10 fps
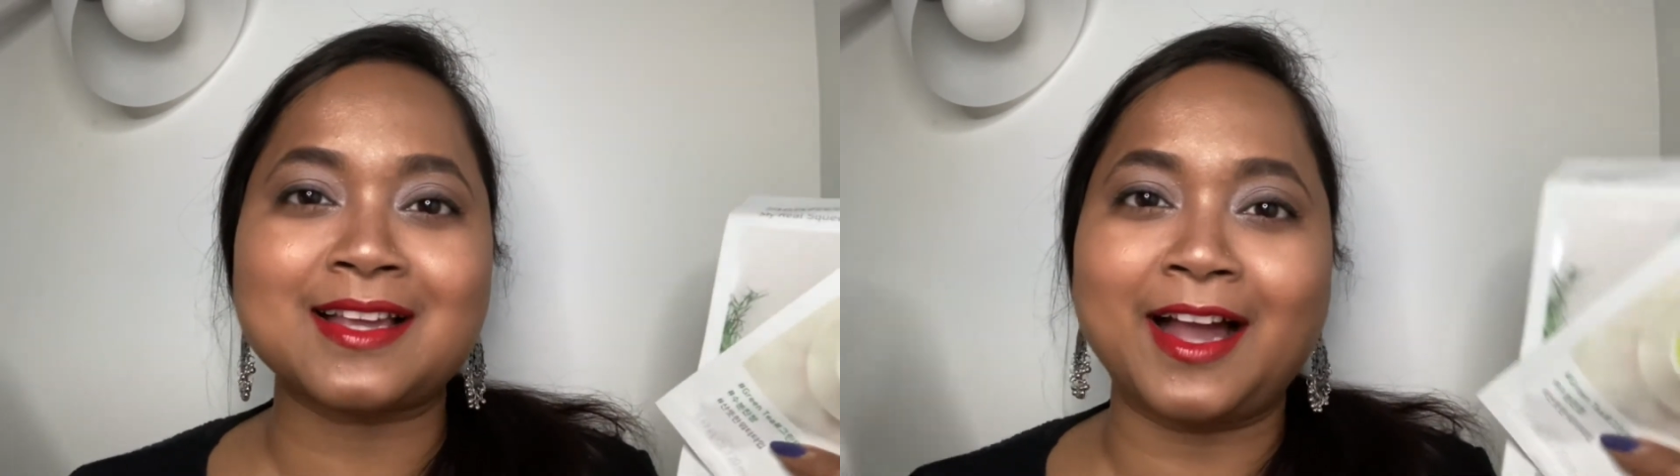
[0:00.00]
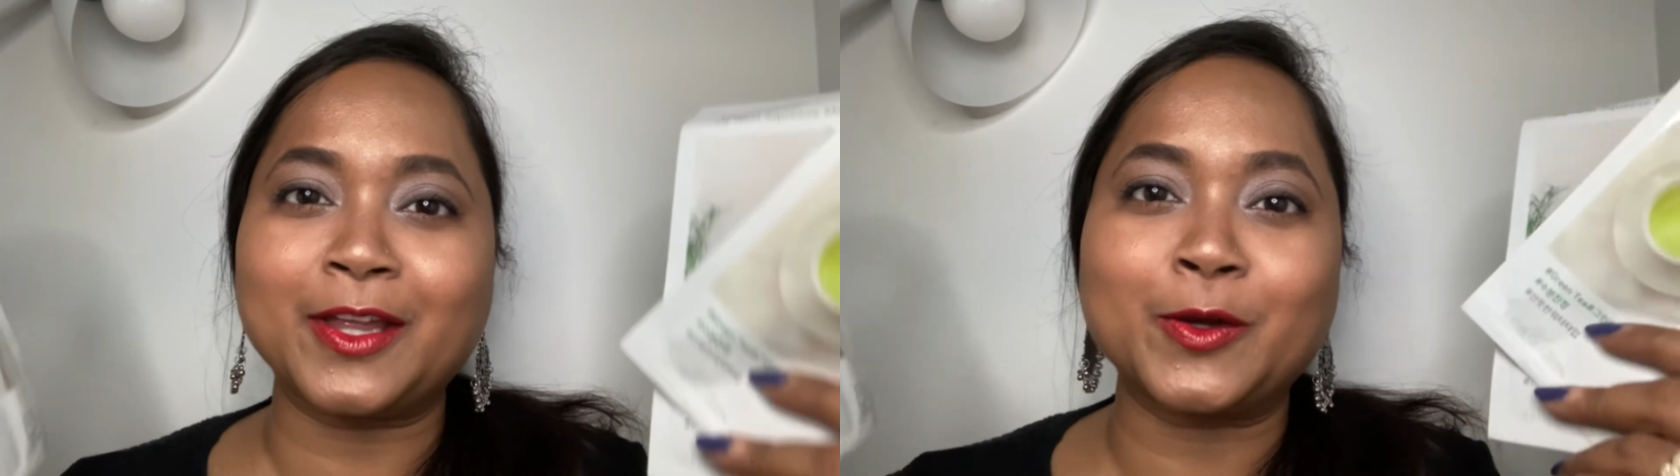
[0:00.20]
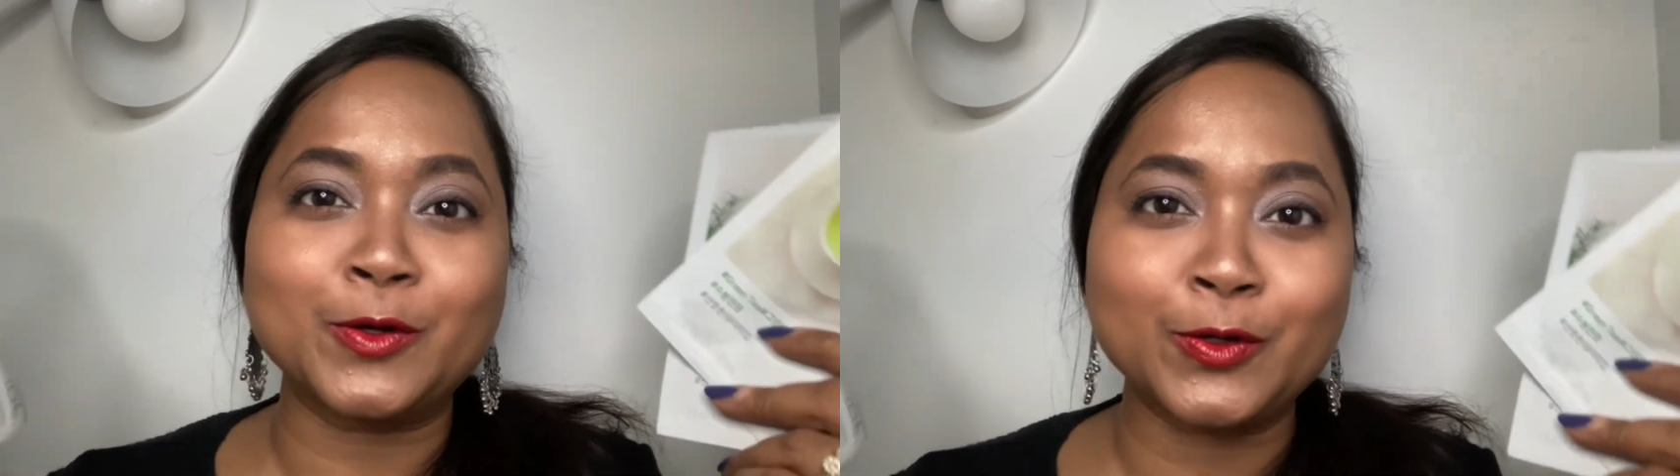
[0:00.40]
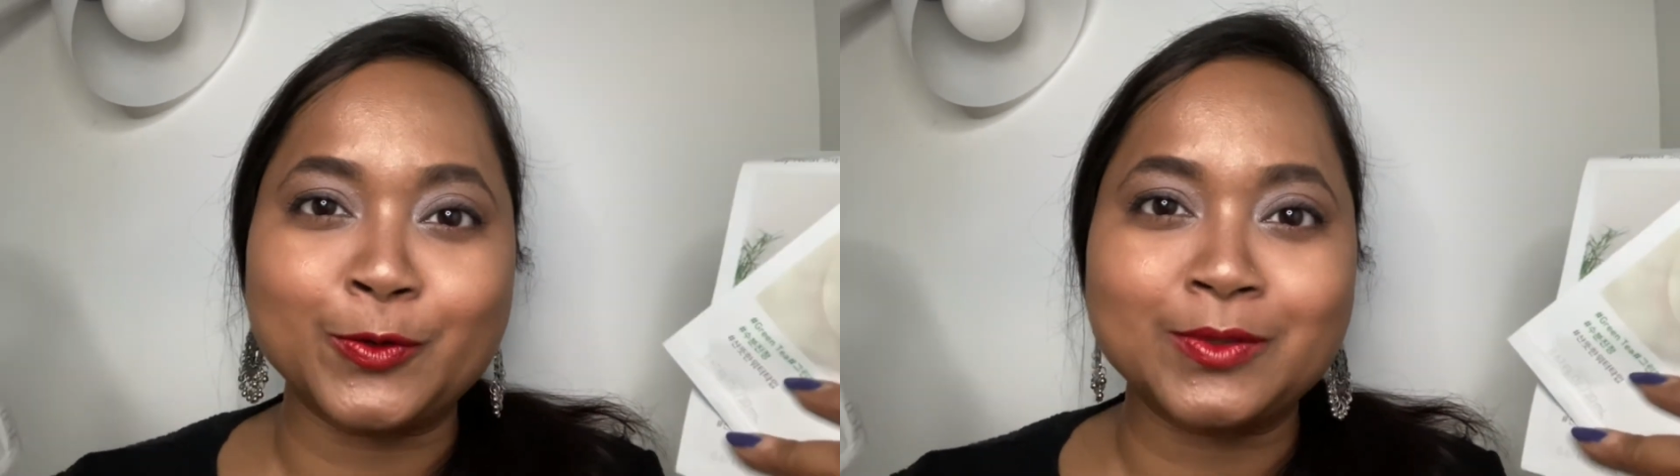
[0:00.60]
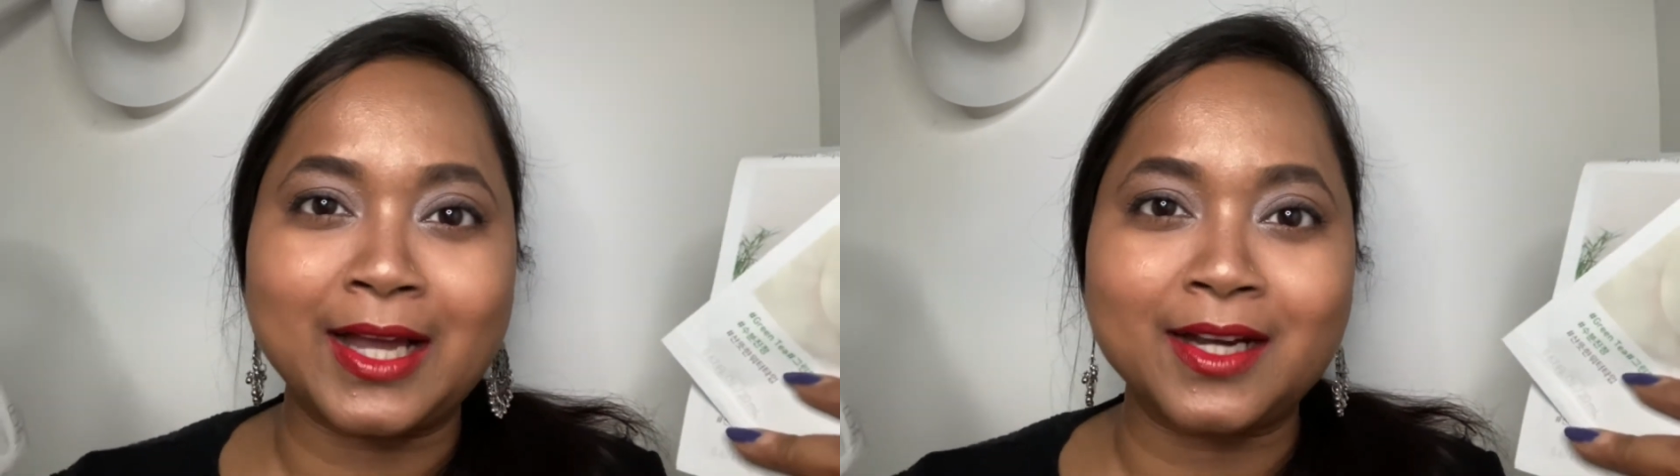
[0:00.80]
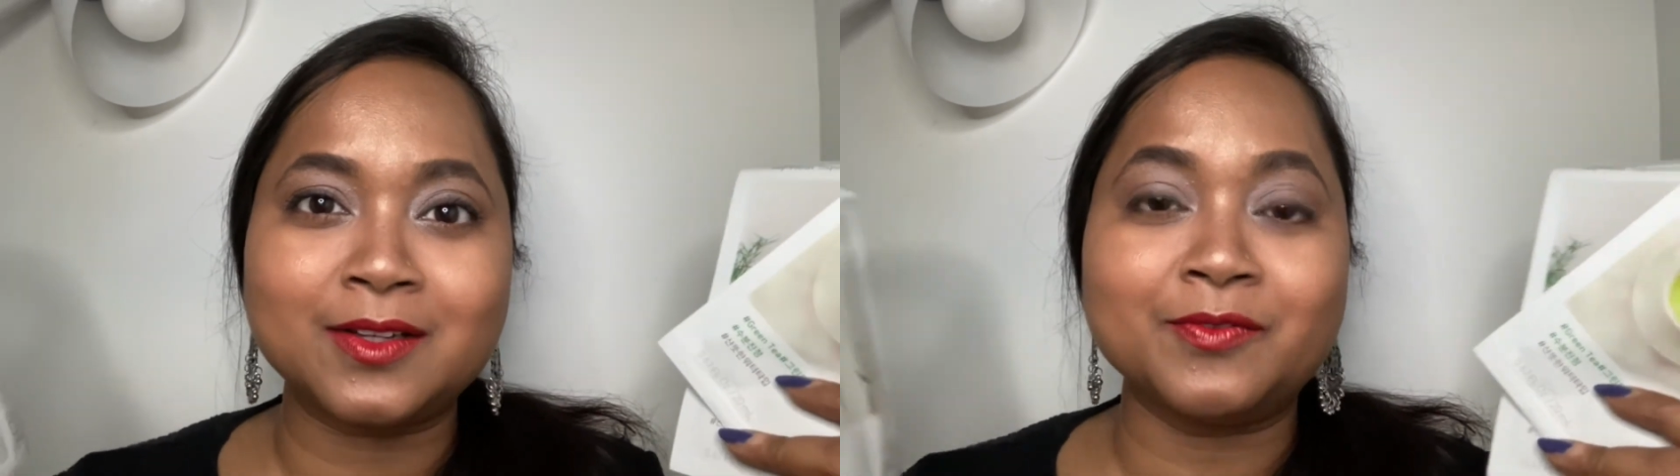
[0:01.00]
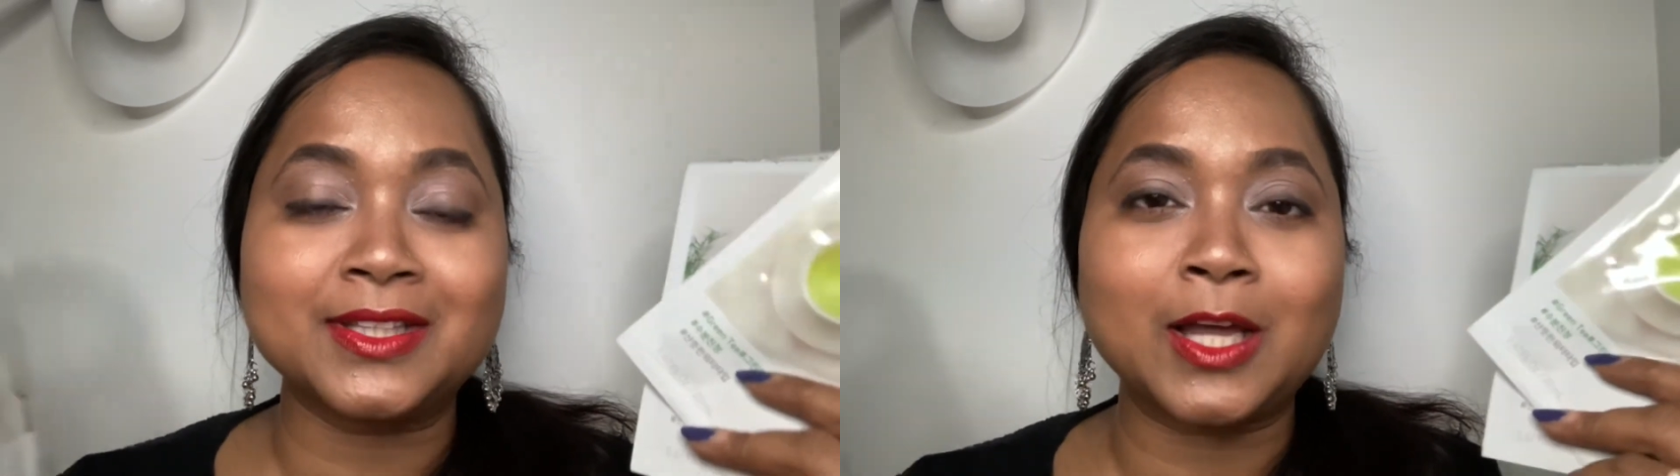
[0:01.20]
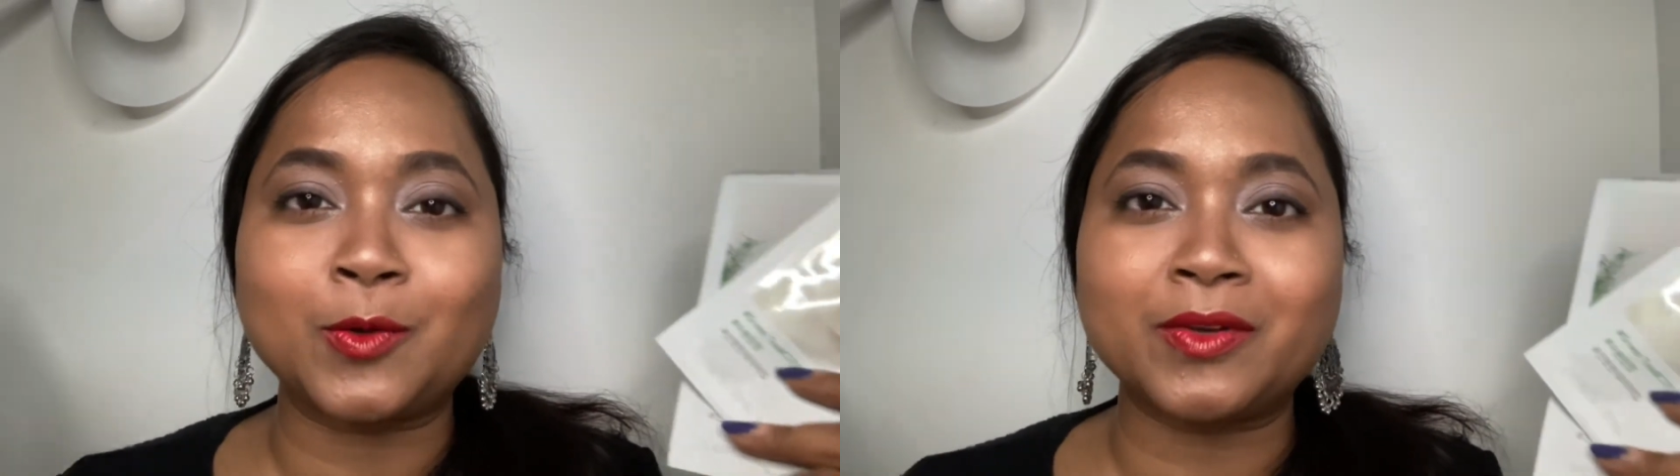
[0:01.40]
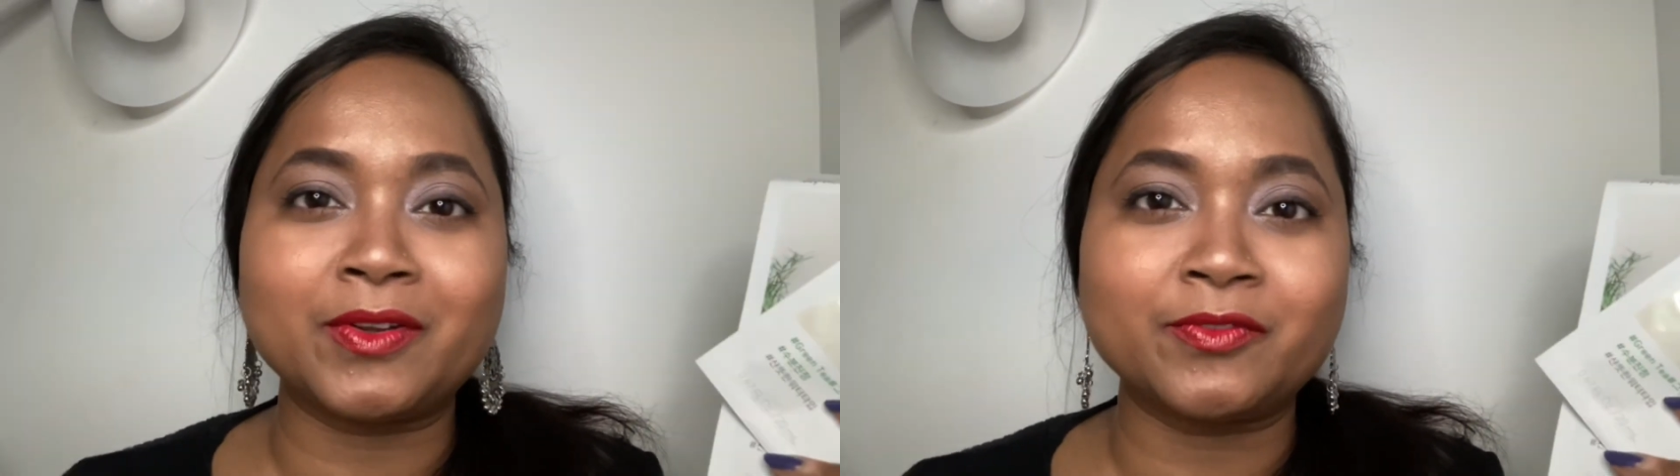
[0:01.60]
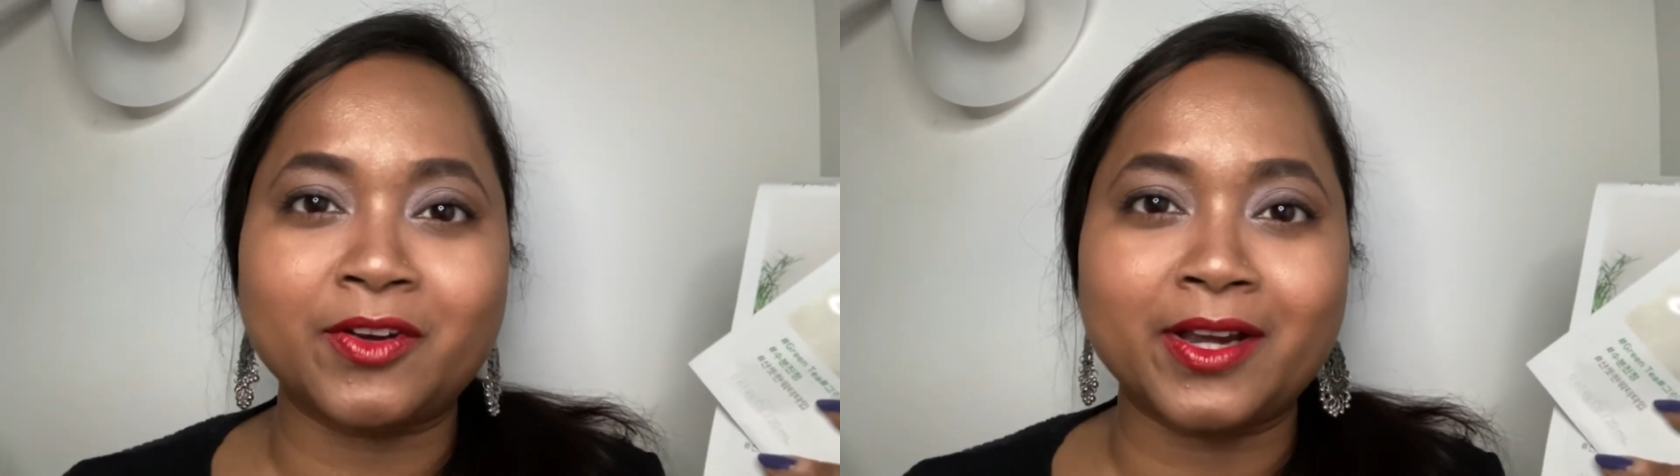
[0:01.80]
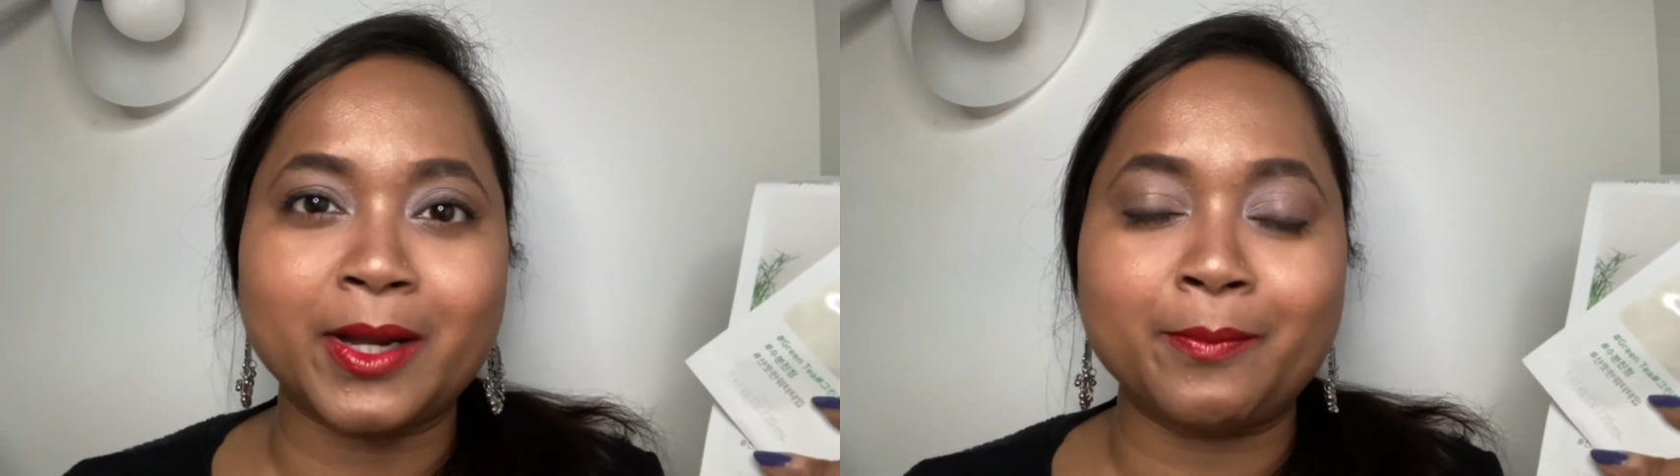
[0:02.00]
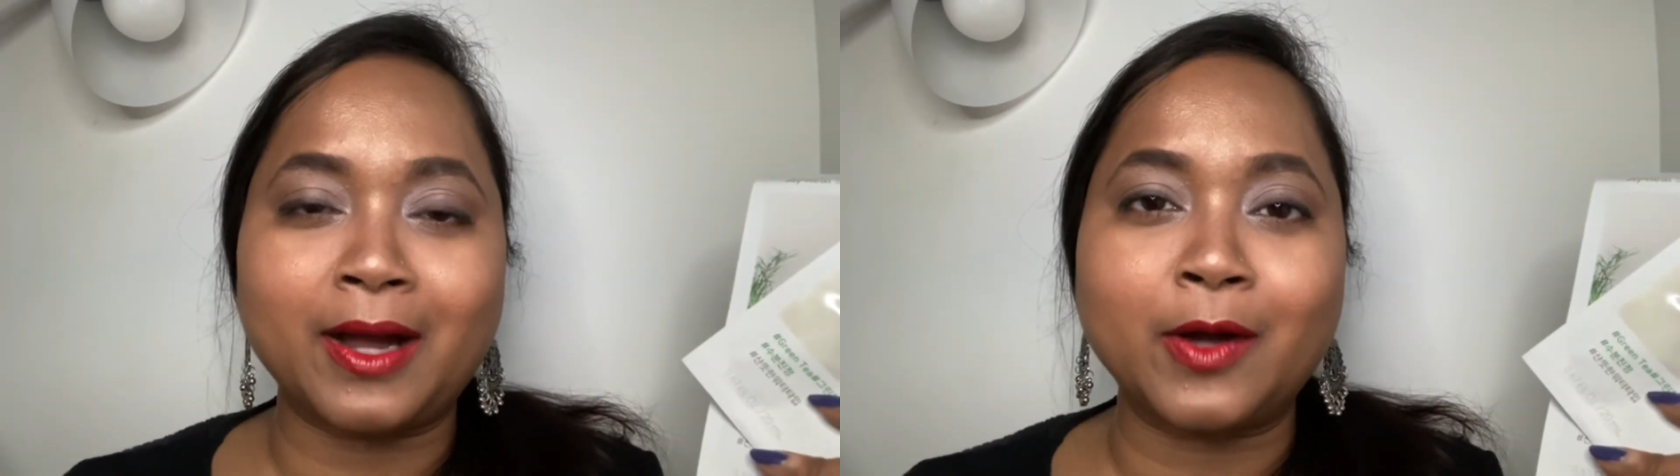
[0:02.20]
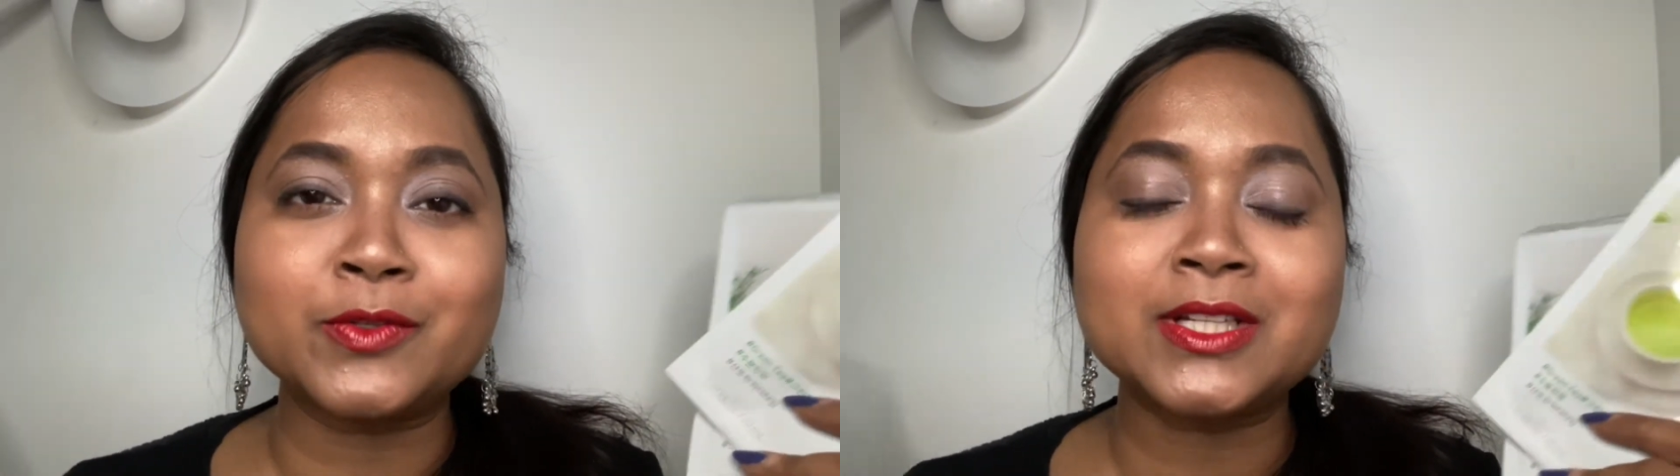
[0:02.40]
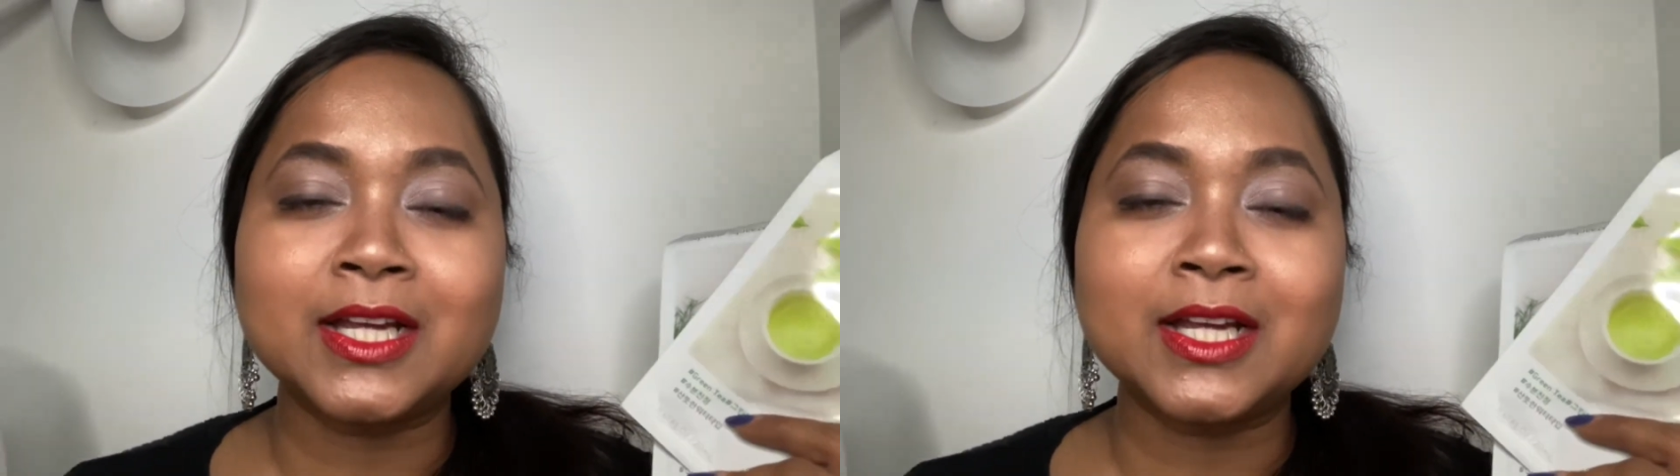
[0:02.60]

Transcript: I could do that without even worrying about